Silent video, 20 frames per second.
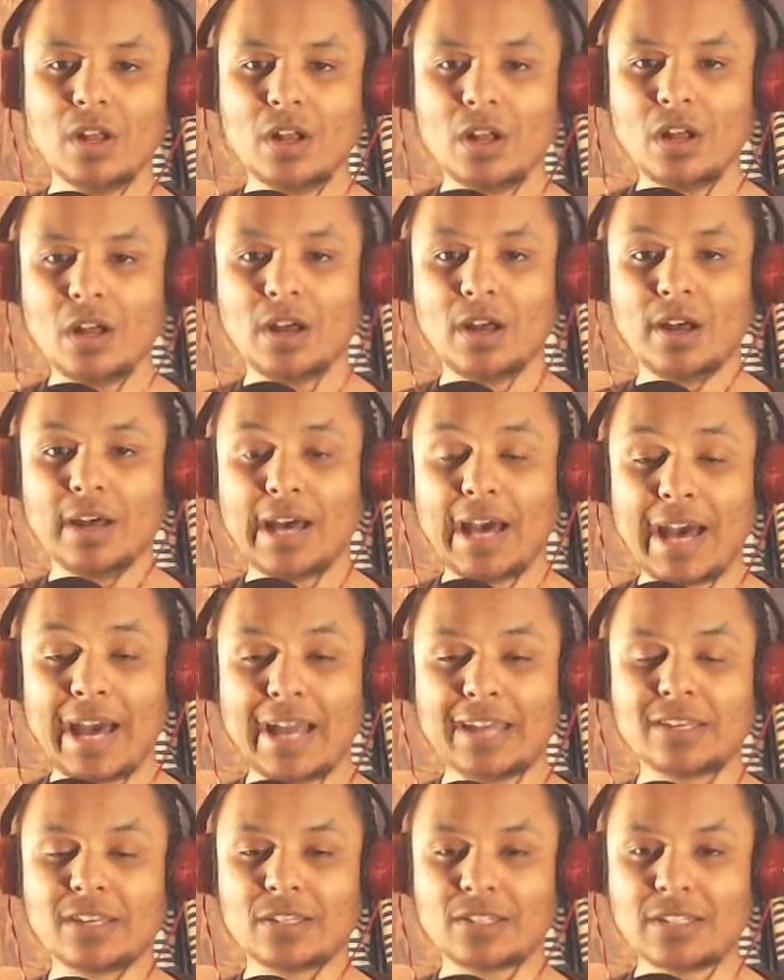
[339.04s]

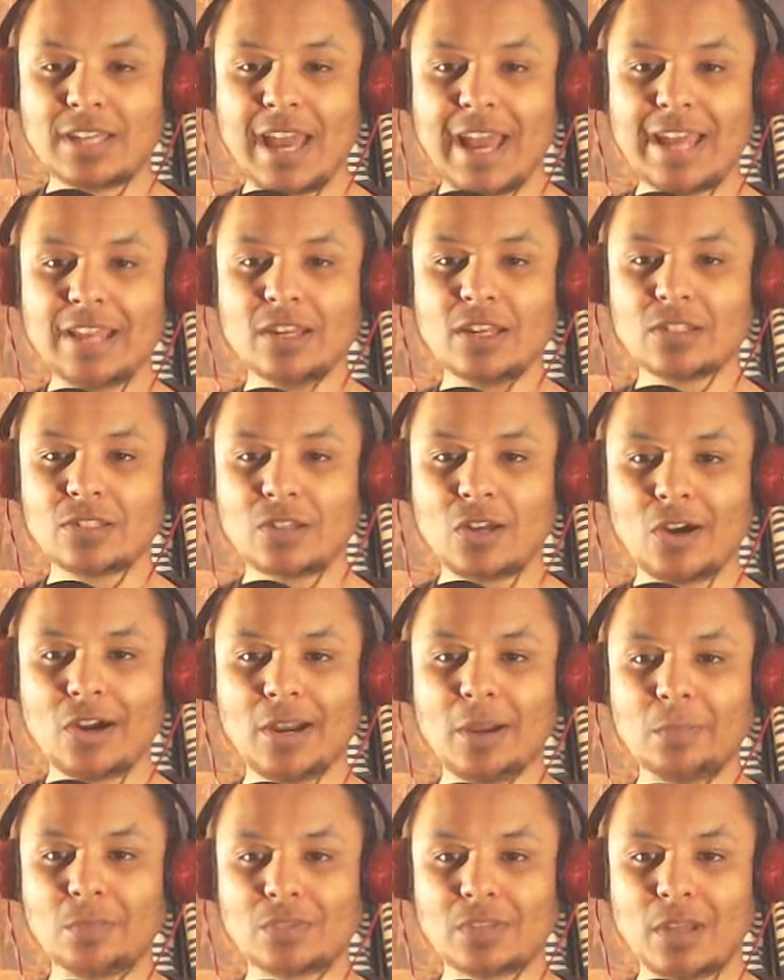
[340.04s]
Add 10
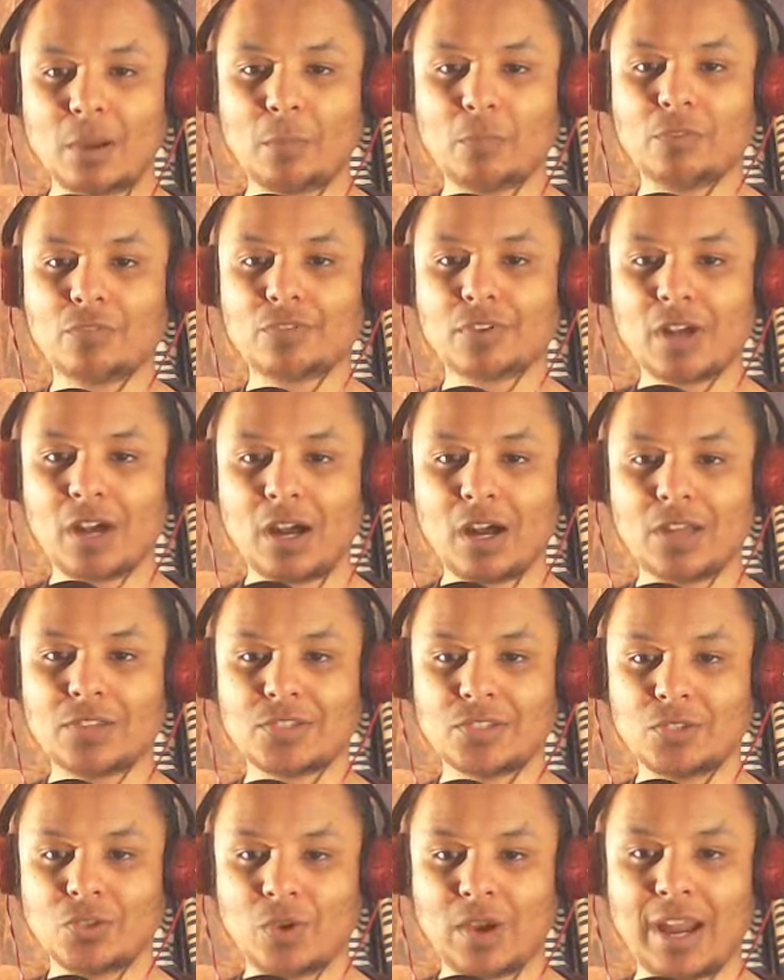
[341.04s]
times number of cards
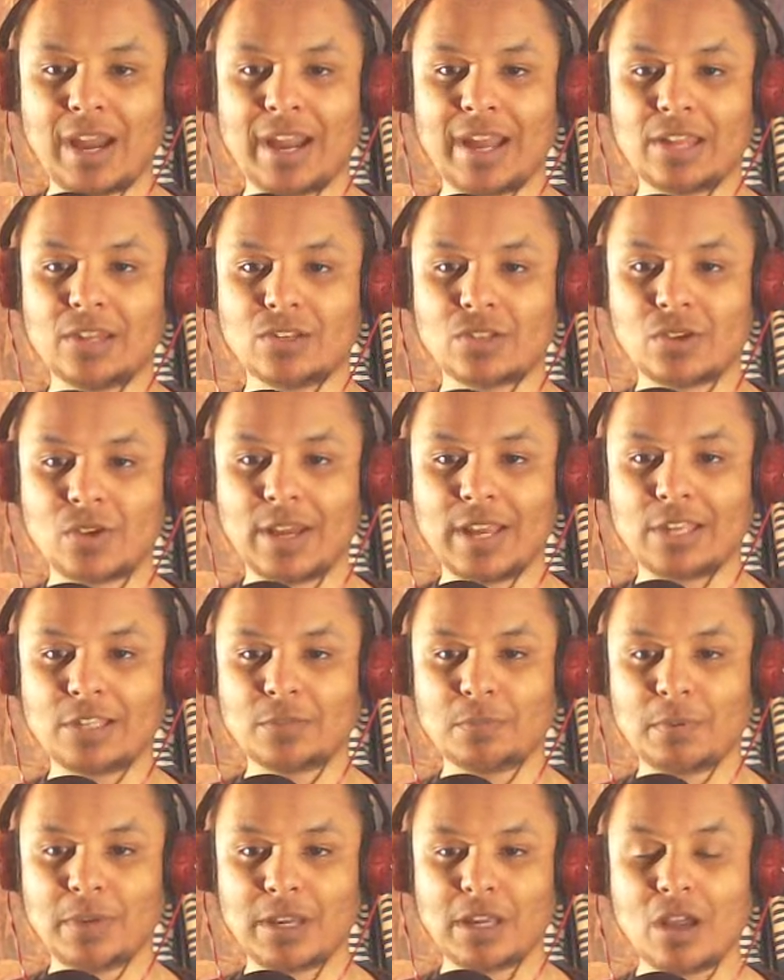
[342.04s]
in your hand to
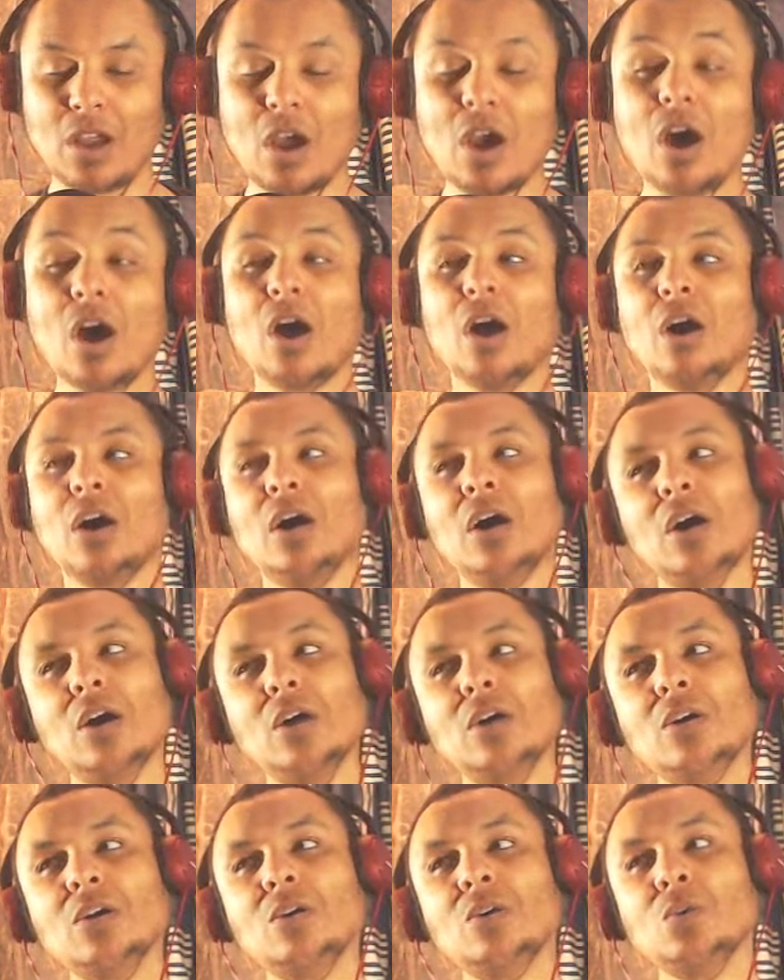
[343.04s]
HP.
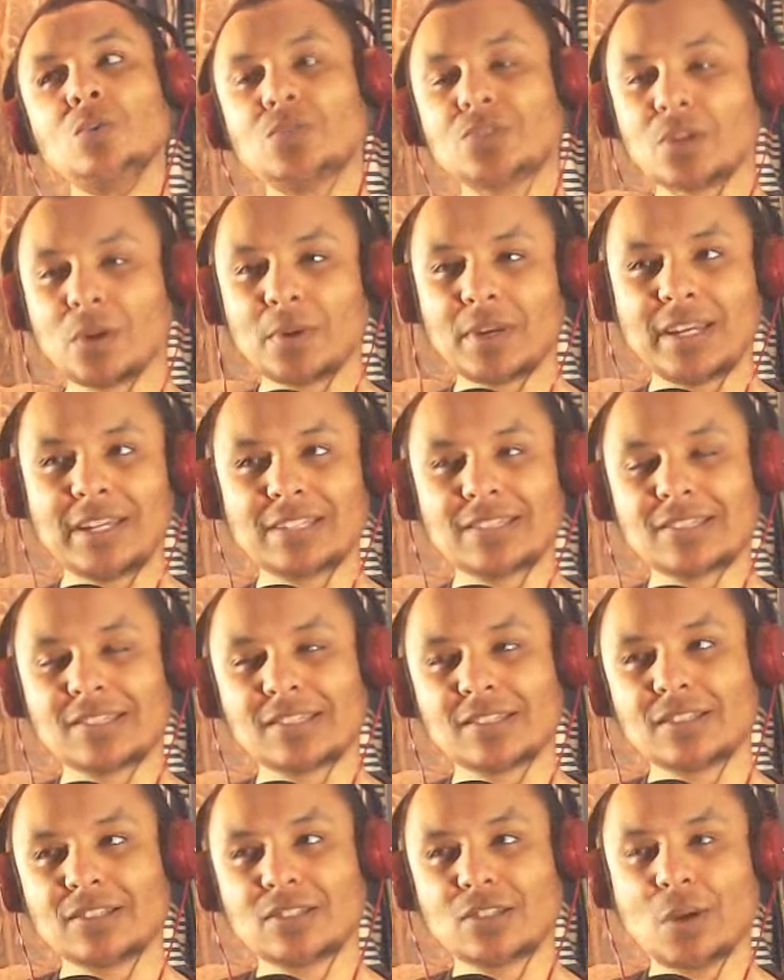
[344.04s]
Oh, so he's
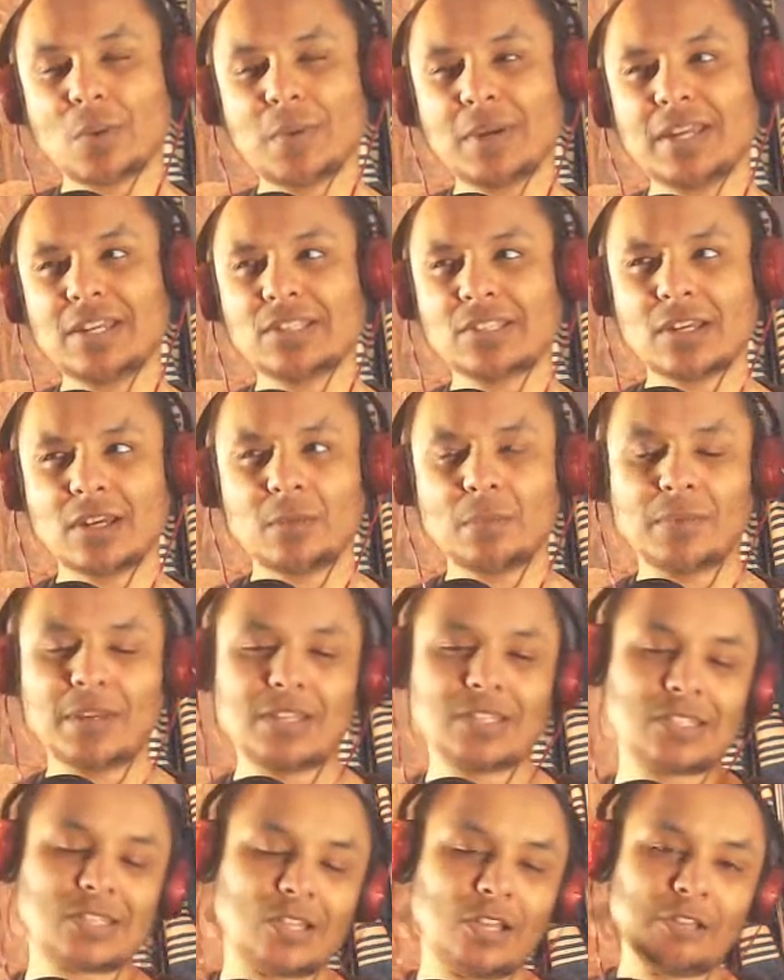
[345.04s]

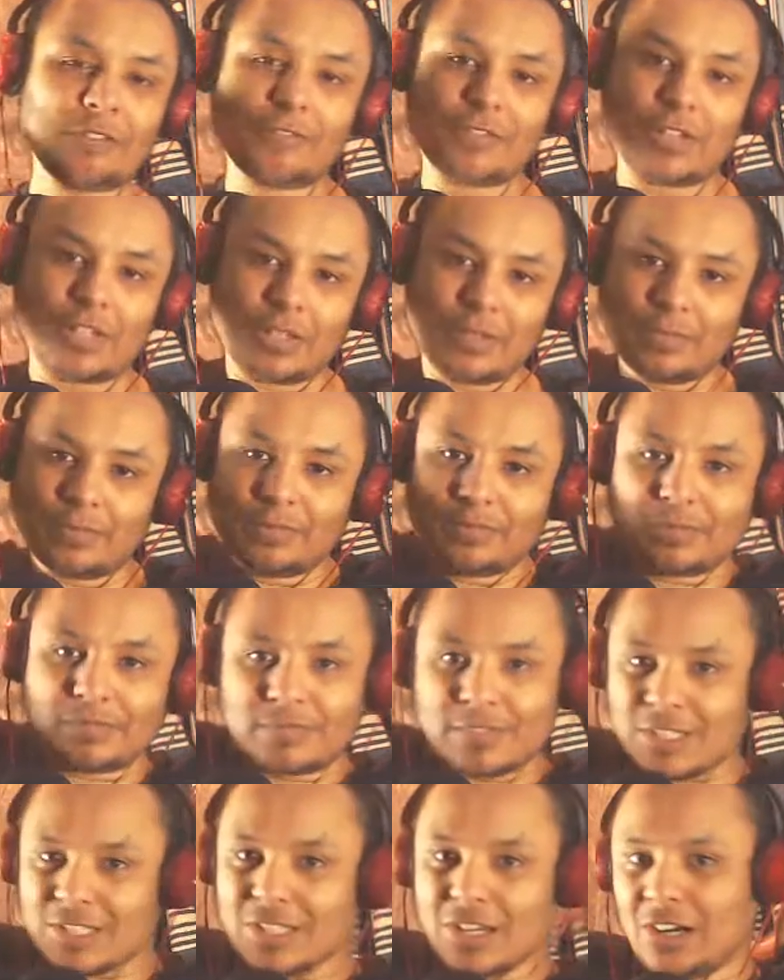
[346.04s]
Slifer,
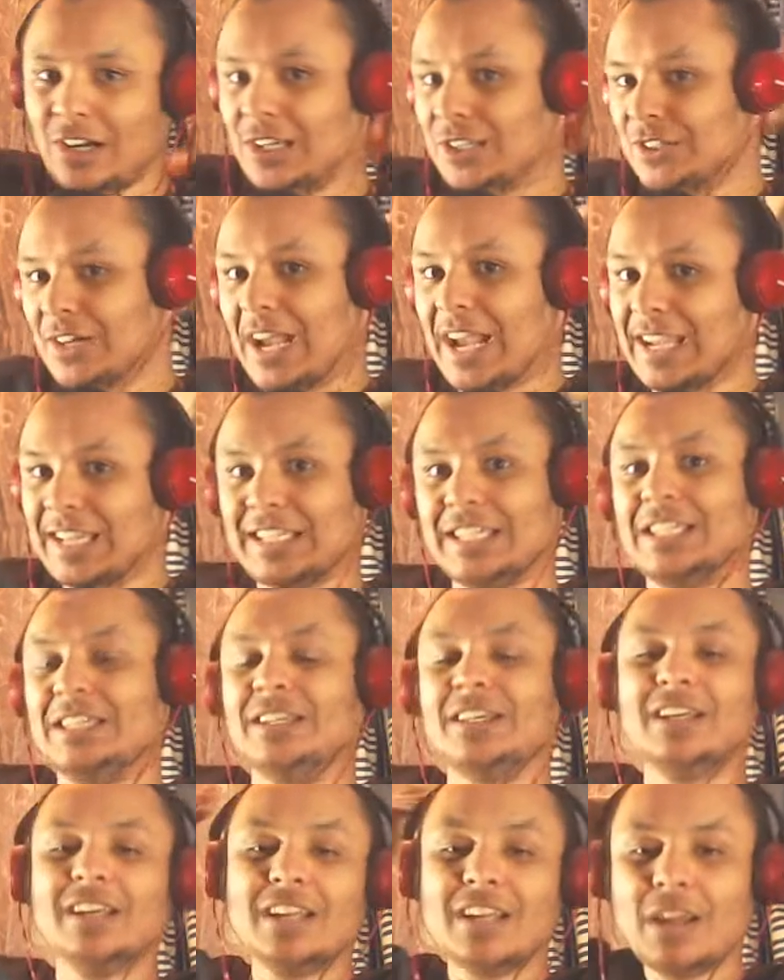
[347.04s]
the Sky Dragon.
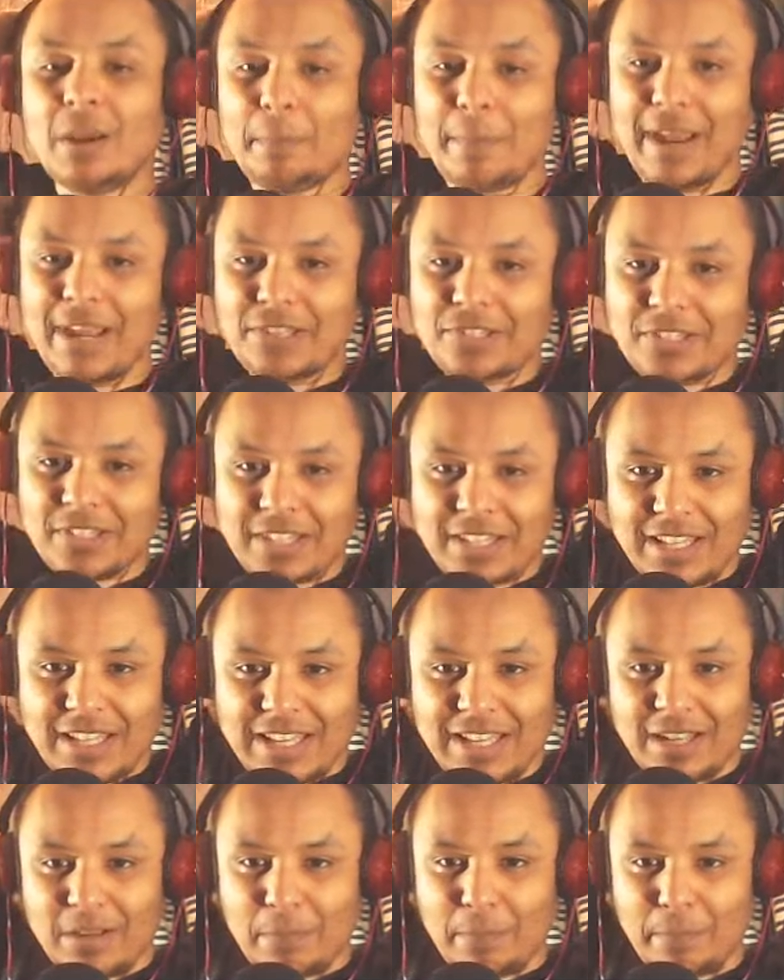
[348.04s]

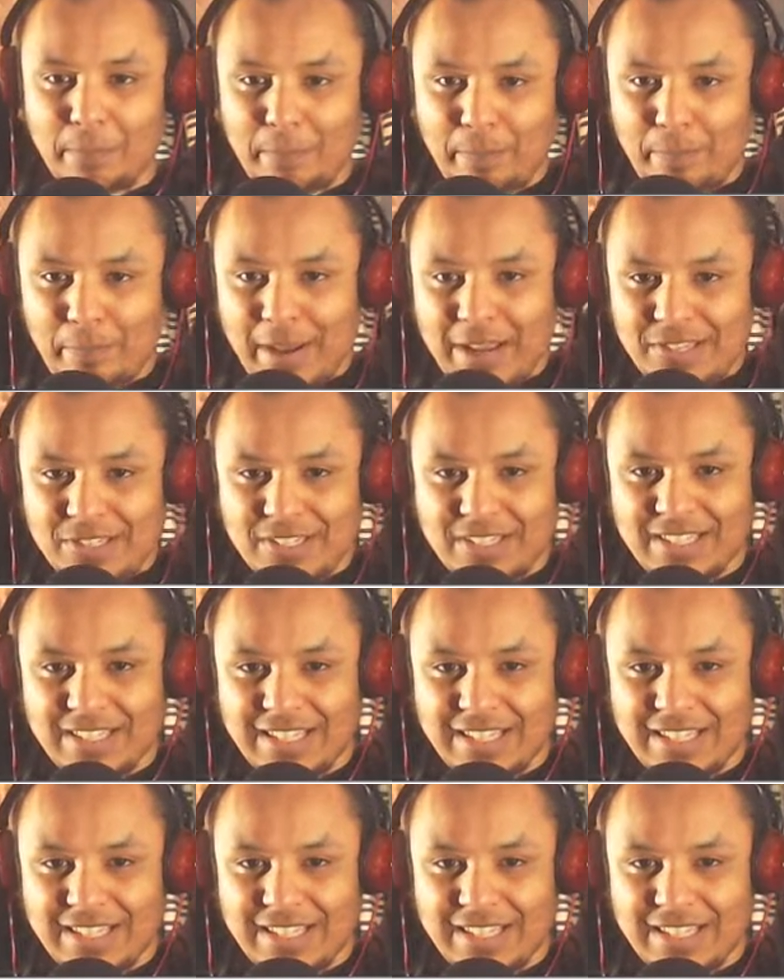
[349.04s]
Basically, he gets 10